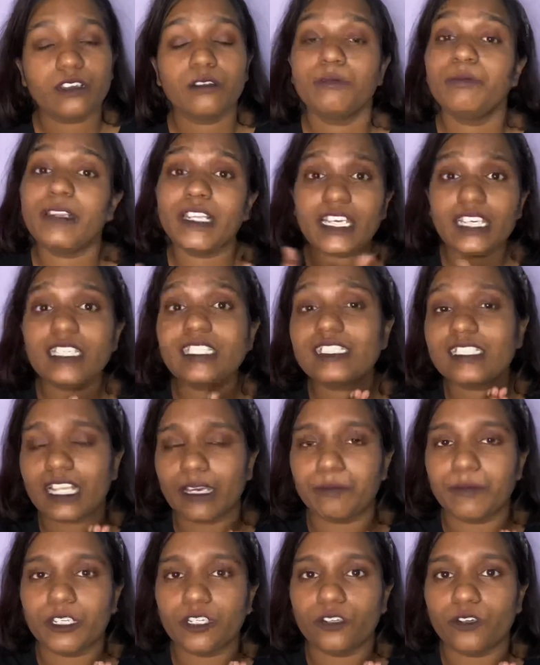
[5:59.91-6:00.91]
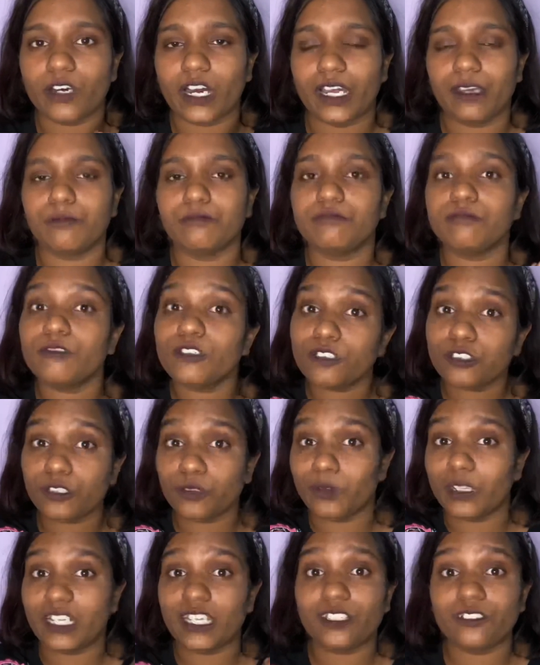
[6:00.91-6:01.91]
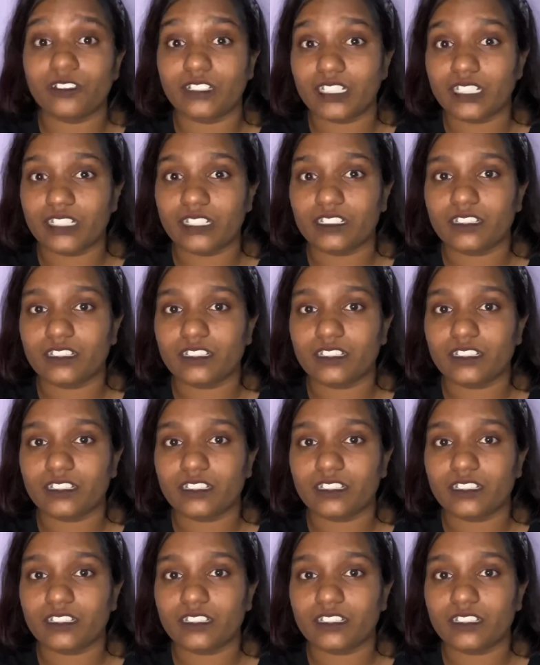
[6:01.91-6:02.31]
Please let me know. I'm also willing to learn.